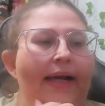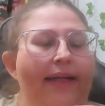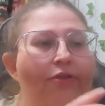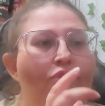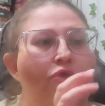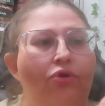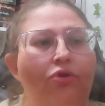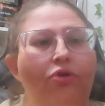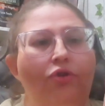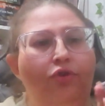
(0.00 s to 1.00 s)
And the
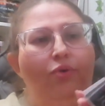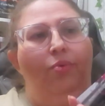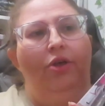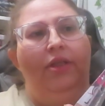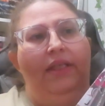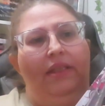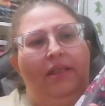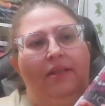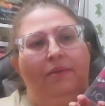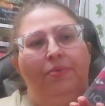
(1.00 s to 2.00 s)
girls who work at
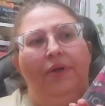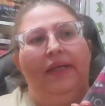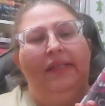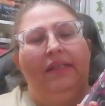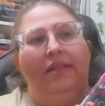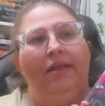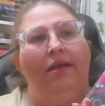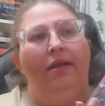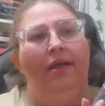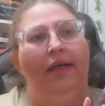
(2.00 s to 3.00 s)
this place,
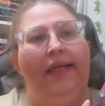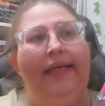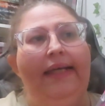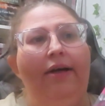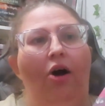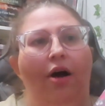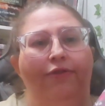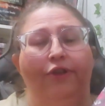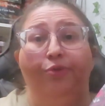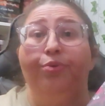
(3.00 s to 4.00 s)
he
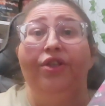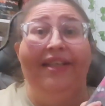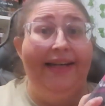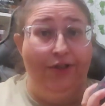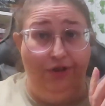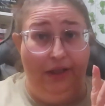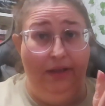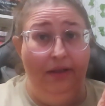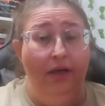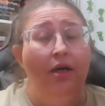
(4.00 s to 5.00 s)
offers protection.
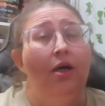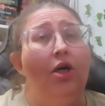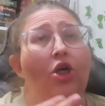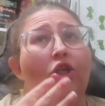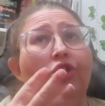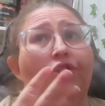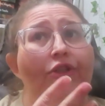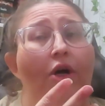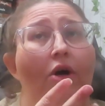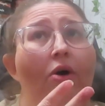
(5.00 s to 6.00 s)

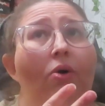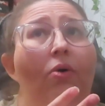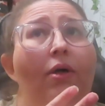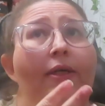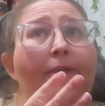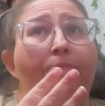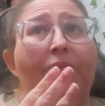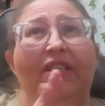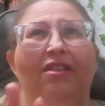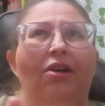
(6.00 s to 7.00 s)
So
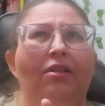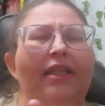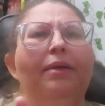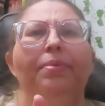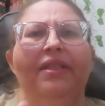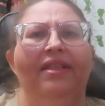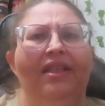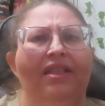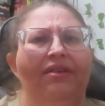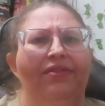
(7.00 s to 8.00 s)
it's not like a
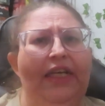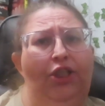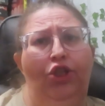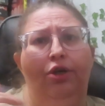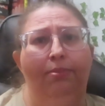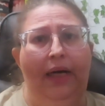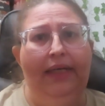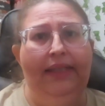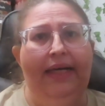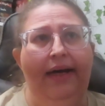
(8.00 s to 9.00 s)
possessive, like, you're
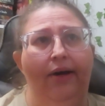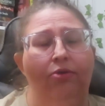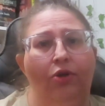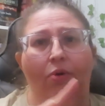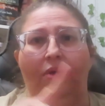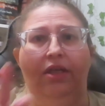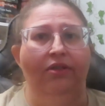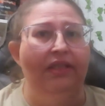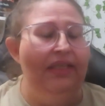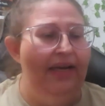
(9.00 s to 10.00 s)
mine now, no one
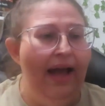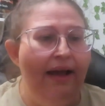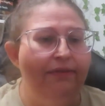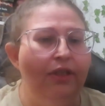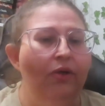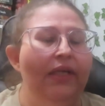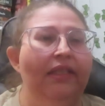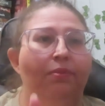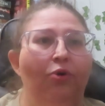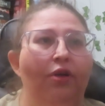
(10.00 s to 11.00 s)
else can have you.
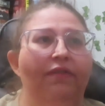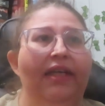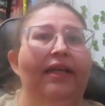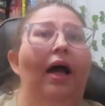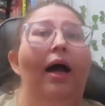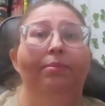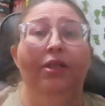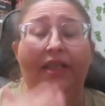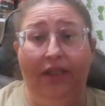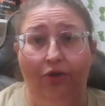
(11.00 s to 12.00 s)
It's more of a, I'm going
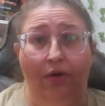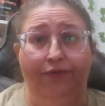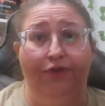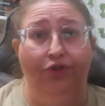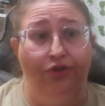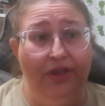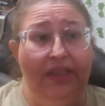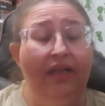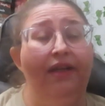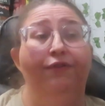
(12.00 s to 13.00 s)
to get you off the
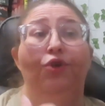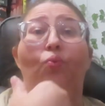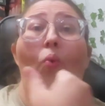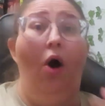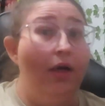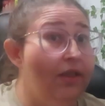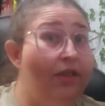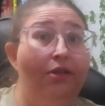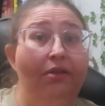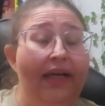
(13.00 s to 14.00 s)
street. If you want to
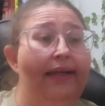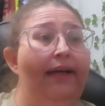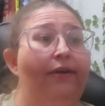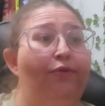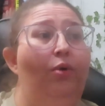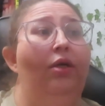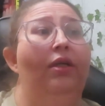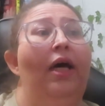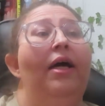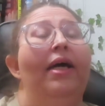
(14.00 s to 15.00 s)
do that kind of
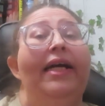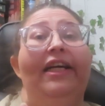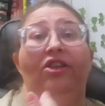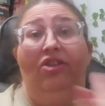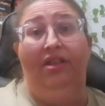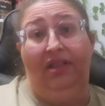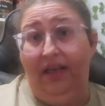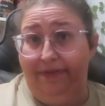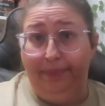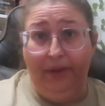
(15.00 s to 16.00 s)
work, here's a
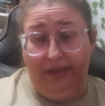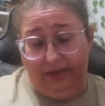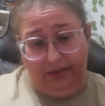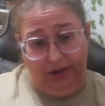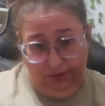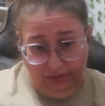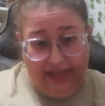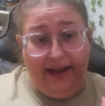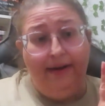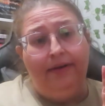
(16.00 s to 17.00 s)
safe place to do
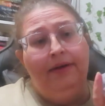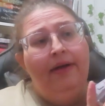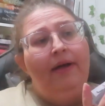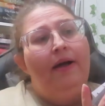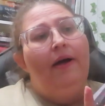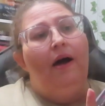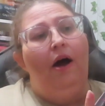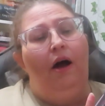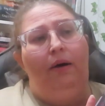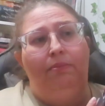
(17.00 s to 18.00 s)
that.
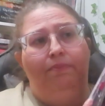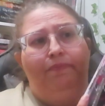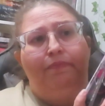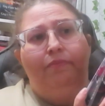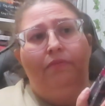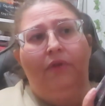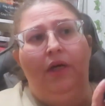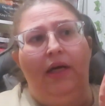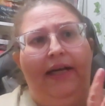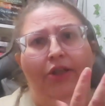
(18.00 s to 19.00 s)

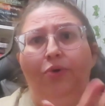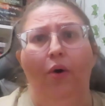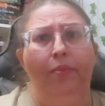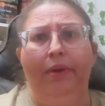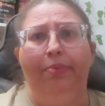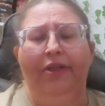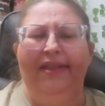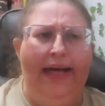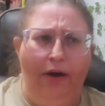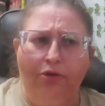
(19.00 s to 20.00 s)
And you won't be put
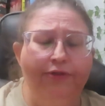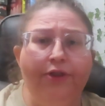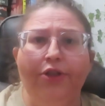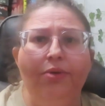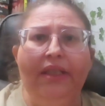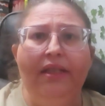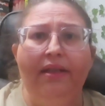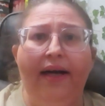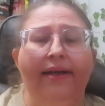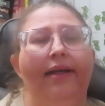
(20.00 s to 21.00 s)
down for doing
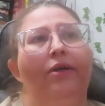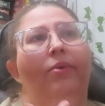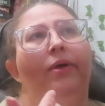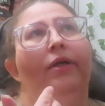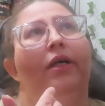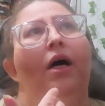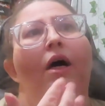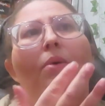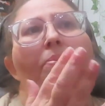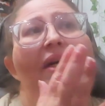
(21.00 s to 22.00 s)
that kind of work.
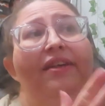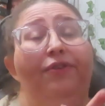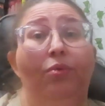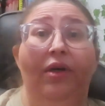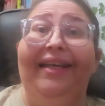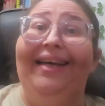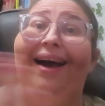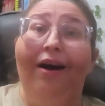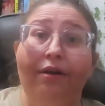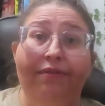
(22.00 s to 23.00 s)
But if you want to get
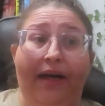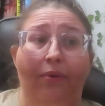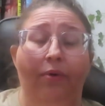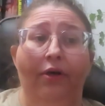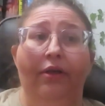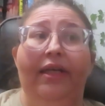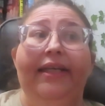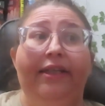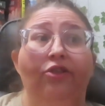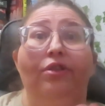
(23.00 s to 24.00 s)
out of that work,
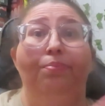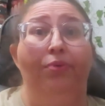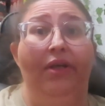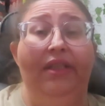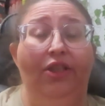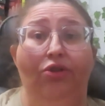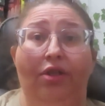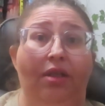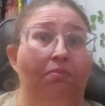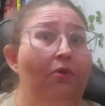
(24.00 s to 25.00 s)
here's a place you
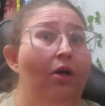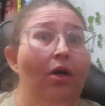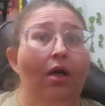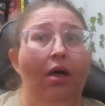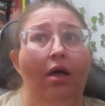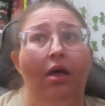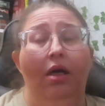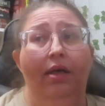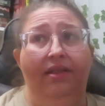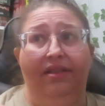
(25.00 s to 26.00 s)
can
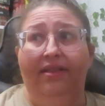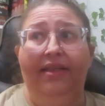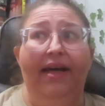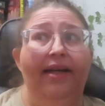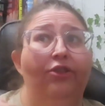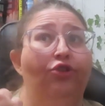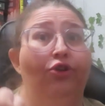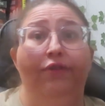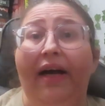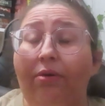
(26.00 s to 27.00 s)
instead
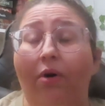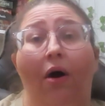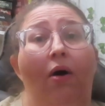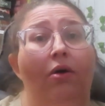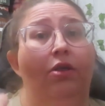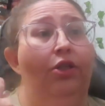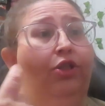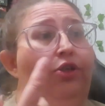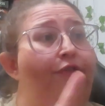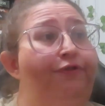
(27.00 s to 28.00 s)
serve alcohol or
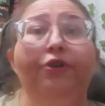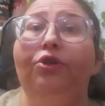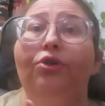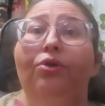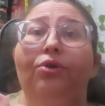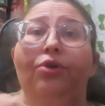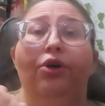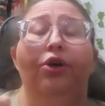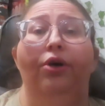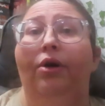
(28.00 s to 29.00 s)
serve food
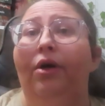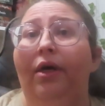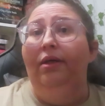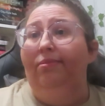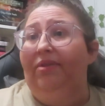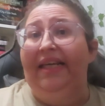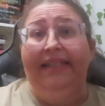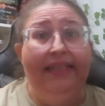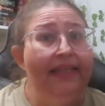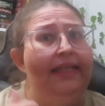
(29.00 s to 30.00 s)
or
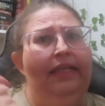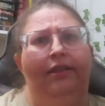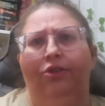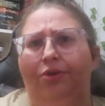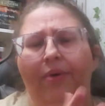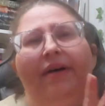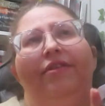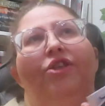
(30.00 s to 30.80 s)
take tickets or whatever.